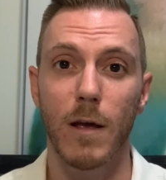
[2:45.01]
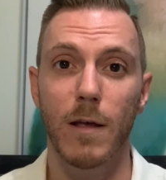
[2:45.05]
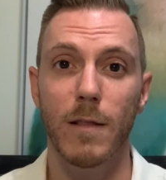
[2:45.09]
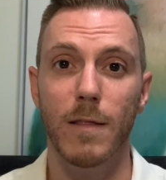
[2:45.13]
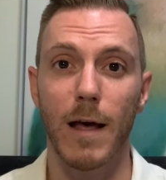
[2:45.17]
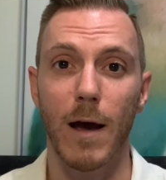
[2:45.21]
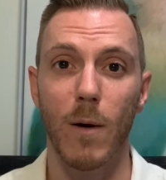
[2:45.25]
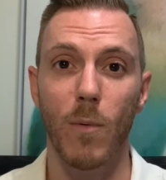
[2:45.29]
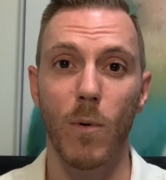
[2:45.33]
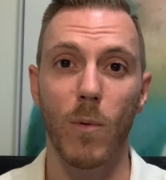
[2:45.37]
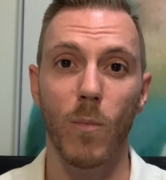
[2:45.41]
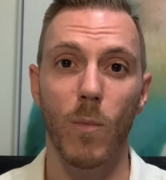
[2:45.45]

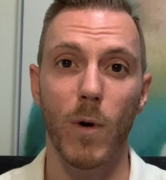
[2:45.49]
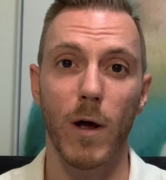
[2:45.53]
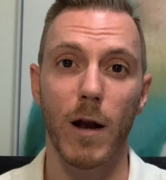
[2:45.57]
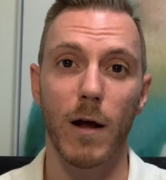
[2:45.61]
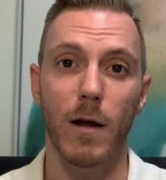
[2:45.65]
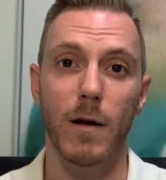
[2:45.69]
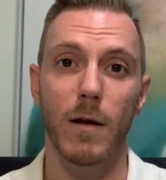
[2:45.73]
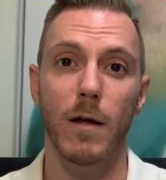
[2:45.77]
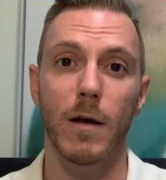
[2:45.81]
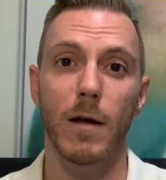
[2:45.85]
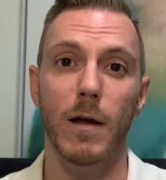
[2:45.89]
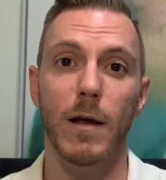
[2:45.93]
That one went
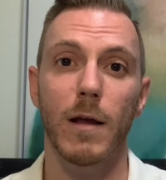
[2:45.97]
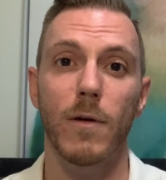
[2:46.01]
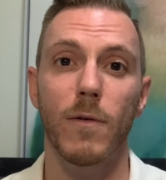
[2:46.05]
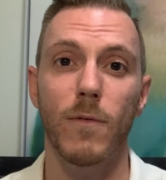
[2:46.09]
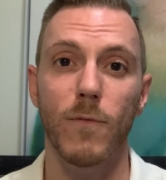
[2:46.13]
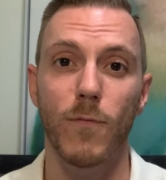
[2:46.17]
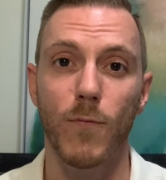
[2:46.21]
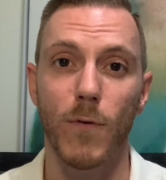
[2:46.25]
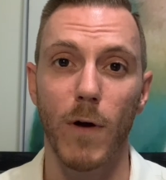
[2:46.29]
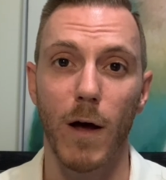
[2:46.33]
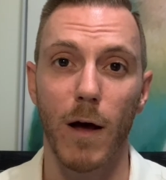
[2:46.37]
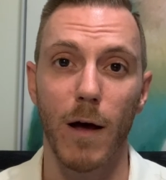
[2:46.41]
under
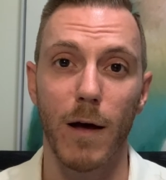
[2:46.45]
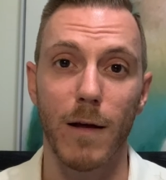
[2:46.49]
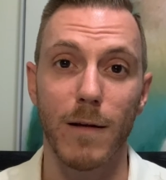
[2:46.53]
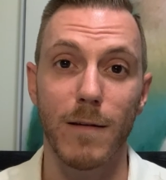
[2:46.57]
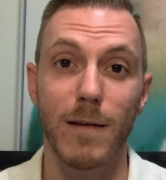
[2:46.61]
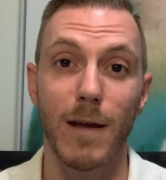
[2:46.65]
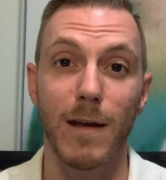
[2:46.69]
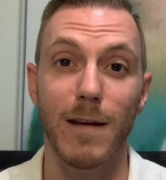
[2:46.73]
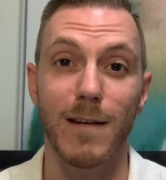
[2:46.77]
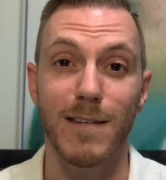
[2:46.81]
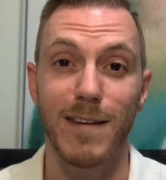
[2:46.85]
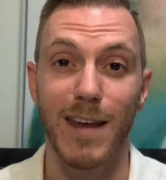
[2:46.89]

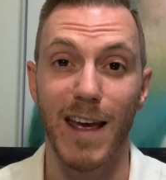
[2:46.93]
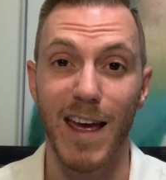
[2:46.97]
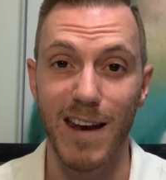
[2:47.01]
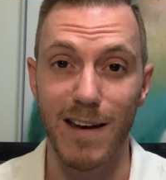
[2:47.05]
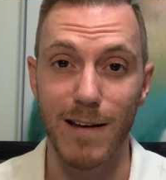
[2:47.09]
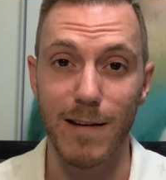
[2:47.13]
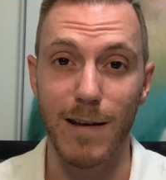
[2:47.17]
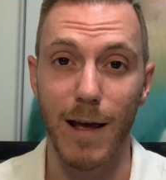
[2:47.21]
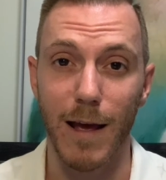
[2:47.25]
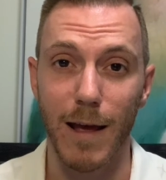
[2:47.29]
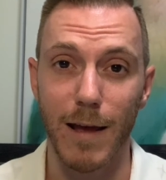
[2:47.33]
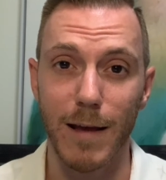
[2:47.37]
in
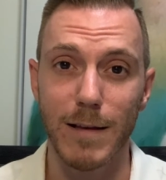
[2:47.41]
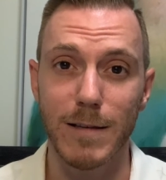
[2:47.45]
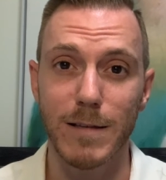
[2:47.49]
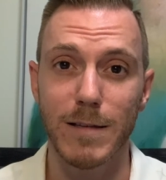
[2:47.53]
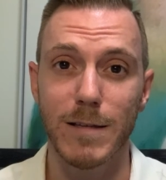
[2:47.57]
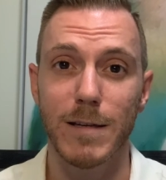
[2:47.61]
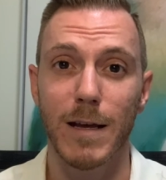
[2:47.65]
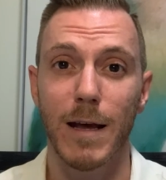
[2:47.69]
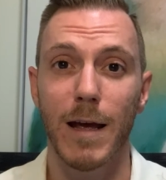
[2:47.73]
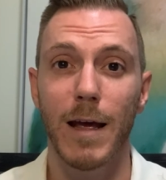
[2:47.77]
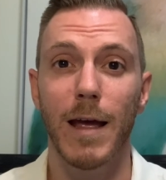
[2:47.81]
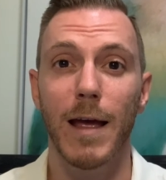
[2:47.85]
10
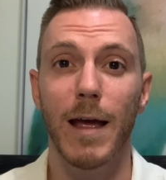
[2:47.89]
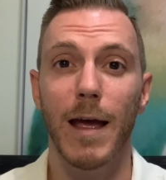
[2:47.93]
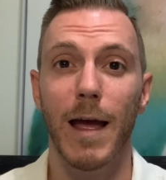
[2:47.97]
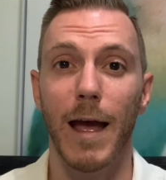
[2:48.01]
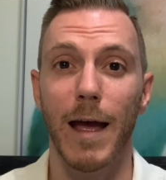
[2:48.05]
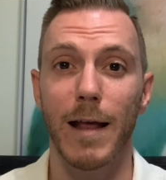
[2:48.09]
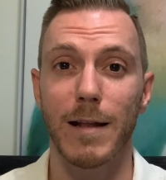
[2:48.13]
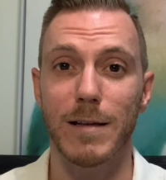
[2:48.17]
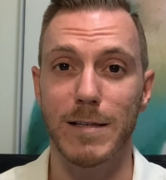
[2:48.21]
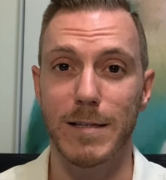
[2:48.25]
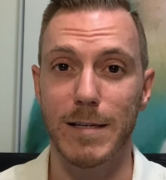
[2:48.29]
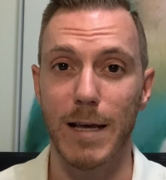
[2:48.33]
days
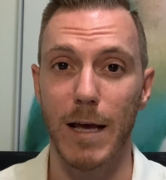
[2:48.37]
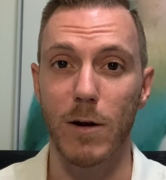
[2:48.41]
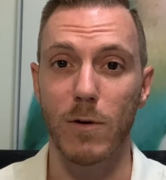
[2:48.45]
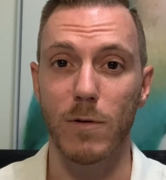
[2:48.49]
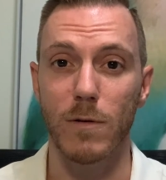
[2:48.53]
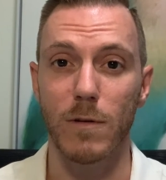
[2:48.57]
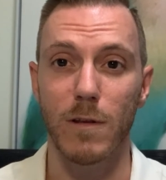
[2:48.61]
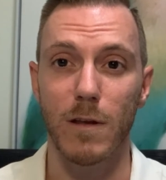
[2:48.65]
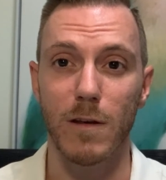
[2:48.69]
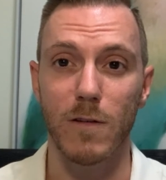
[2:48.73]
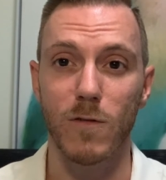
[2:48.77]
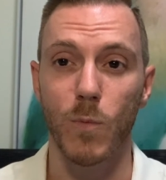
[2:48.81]
and
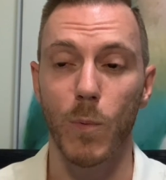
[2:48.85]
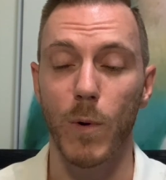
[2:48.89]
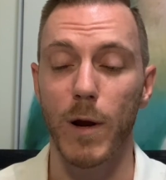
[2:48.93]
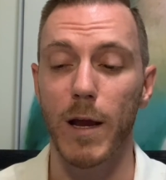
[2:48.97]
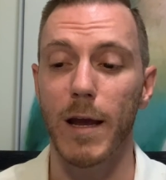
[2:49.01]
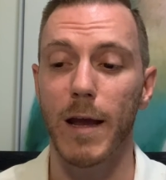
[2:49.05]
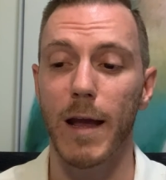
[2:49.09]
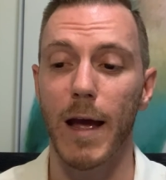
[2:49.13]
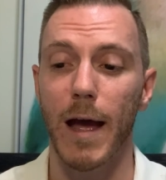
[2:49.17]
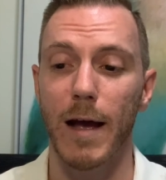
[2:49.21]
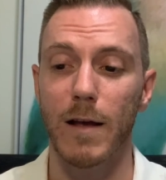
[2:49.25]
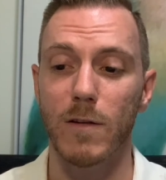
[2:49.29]
settled this
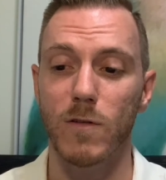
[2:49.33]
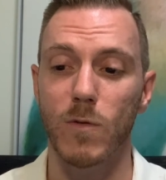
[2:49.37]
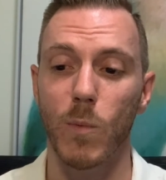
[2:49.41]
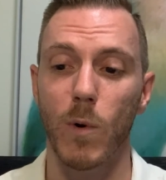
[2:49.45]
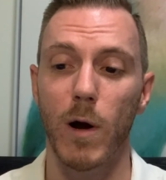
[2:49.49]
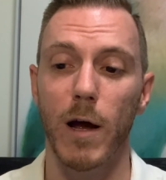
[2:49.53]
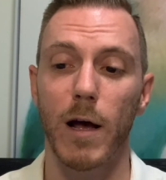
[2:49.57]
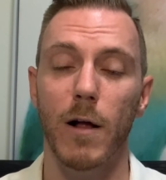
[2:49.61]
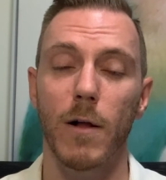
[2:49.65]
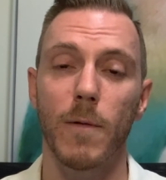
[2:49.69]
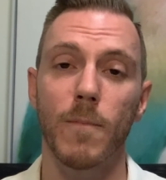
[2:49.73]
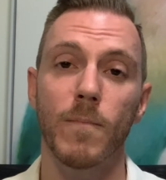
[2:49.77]
week as
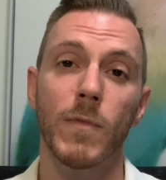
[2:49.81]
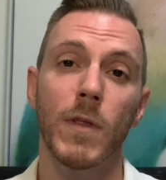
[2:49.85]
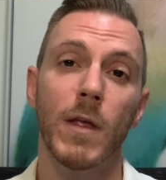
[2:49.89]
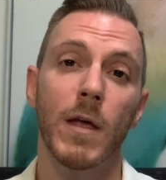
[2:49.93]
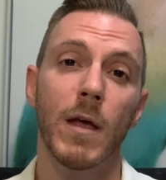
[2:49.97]
well.